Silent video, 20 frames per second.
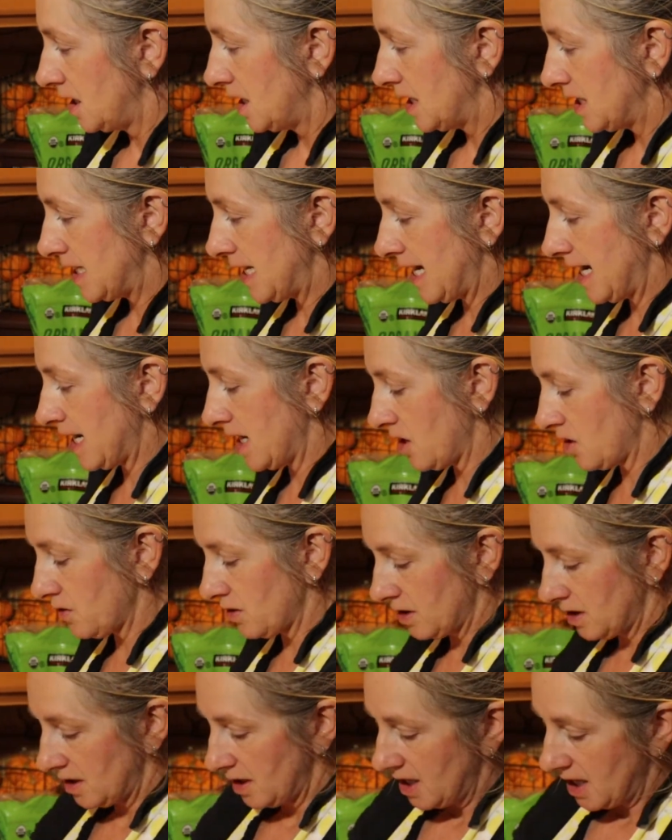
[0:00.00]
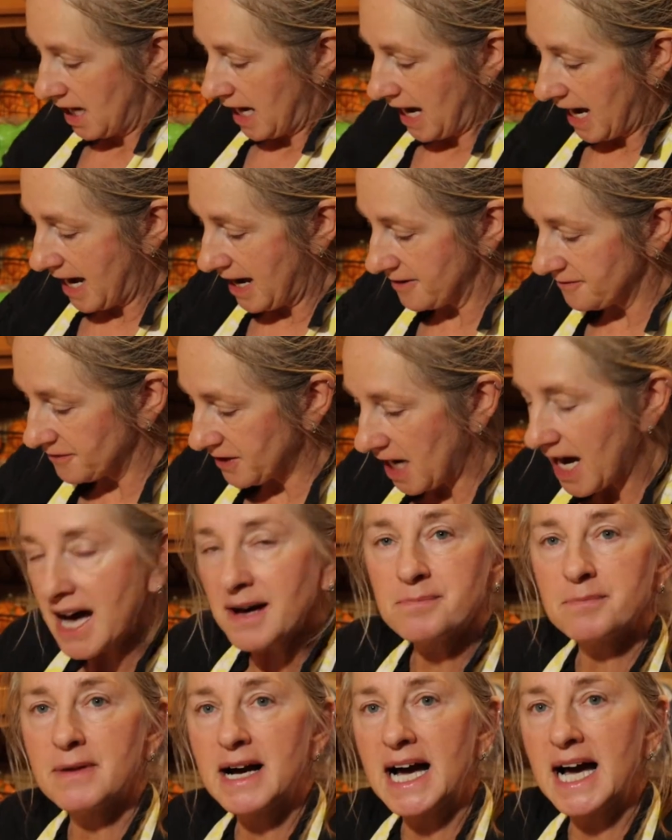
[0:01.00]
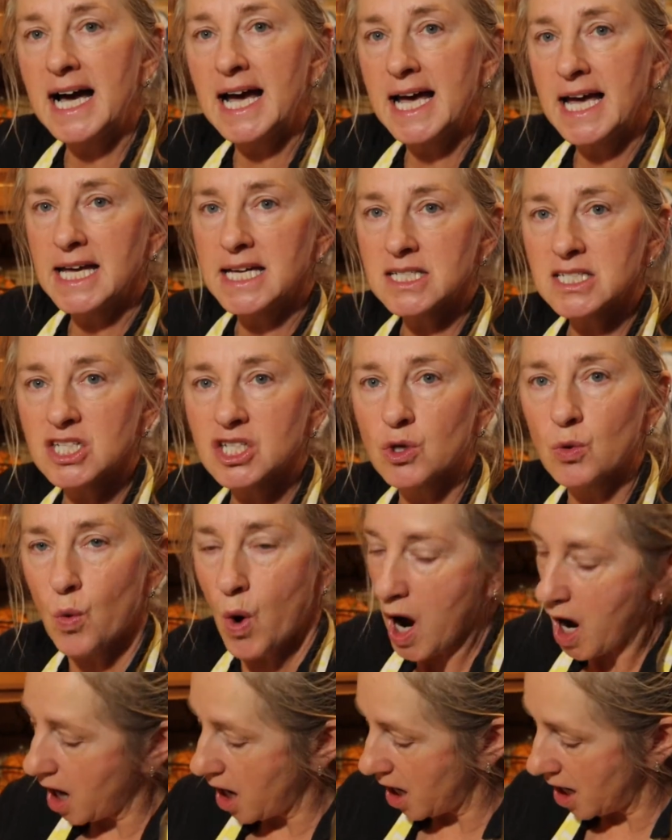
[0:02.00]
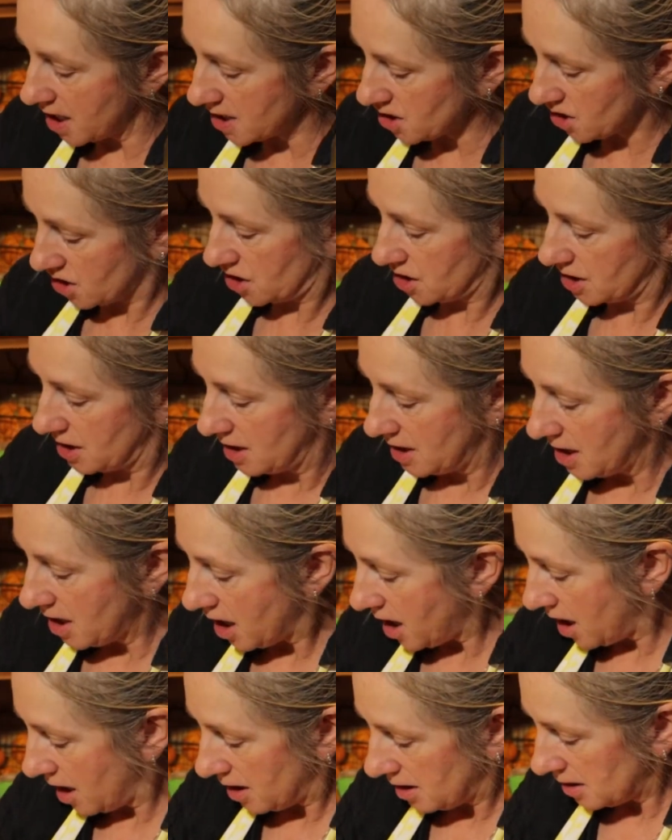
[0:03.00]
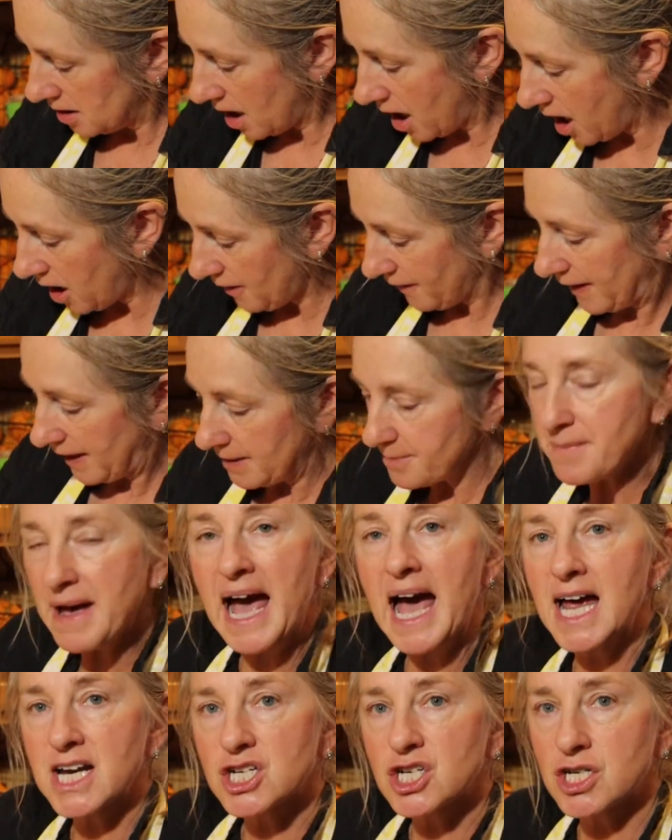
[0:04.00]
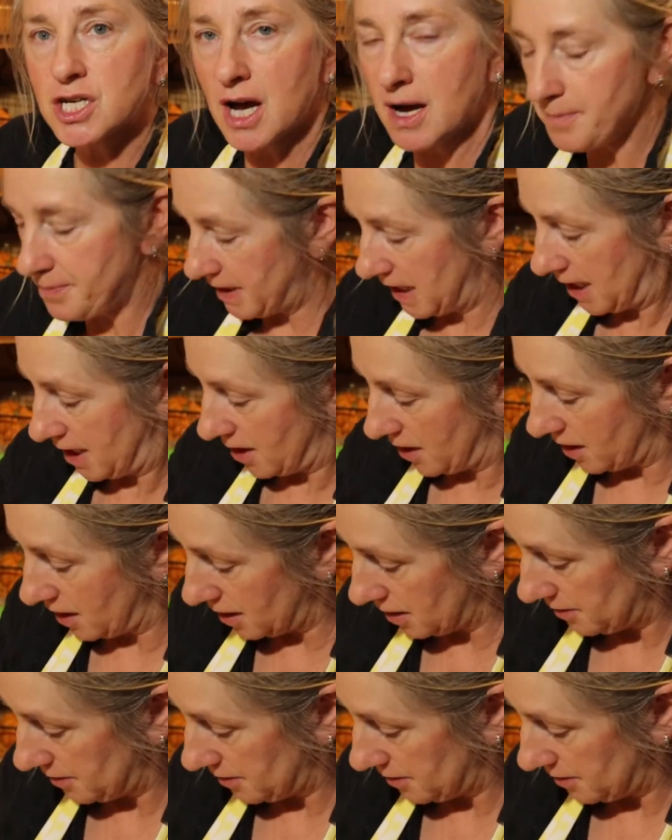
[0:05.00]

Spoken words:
Now, I've got my squash already mashed up here.